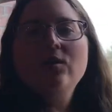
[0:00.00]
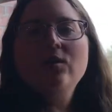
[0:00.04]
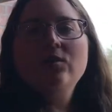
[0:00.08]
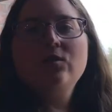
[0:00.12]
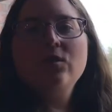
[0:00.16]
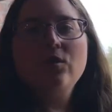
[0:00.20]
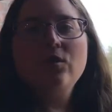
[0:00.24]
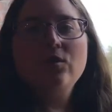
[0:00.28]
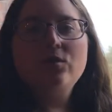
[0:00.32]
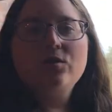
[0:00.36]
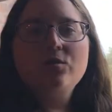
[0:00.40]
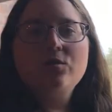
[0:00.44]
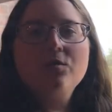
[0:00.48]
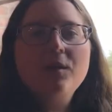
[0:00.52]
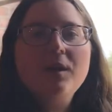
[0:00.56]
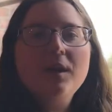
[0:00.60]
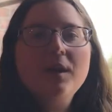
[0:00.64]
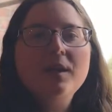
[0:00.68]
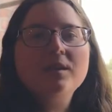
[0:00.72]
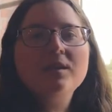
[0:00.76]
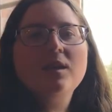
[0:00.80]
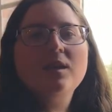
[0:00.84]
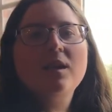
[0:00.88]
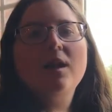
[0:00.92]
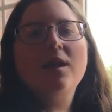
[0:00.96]
So it's three
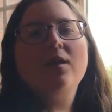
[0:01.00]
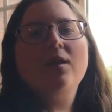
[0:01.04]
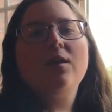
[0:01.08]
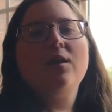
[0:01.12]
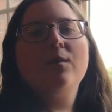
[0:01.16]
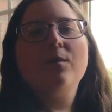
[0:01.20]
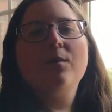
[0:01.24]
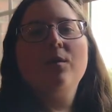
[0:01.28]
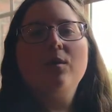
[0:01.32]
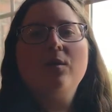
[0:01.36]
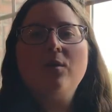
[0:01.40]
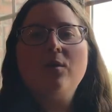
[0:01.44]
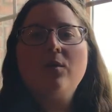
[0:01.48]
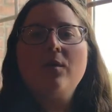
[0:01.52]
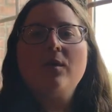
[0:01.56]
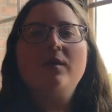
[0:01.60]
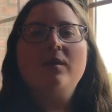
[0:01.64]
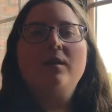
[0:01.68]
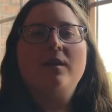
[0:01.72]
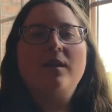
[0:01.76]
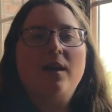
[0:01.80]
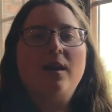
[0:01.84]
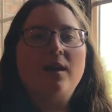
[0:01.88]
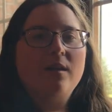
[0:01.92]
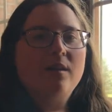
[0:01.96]
days later and I'm gonna go eat
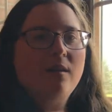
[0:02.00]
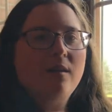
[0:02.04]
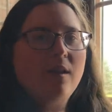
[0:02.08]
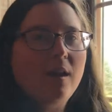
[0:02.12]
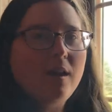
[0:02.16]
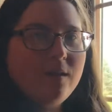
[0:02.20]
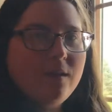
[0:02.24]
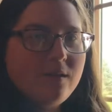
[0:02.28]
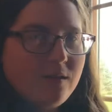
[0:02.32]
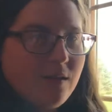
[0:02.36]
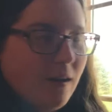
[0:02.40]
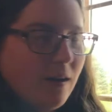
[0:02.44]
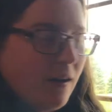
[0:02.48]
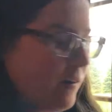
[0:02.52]
the dandelions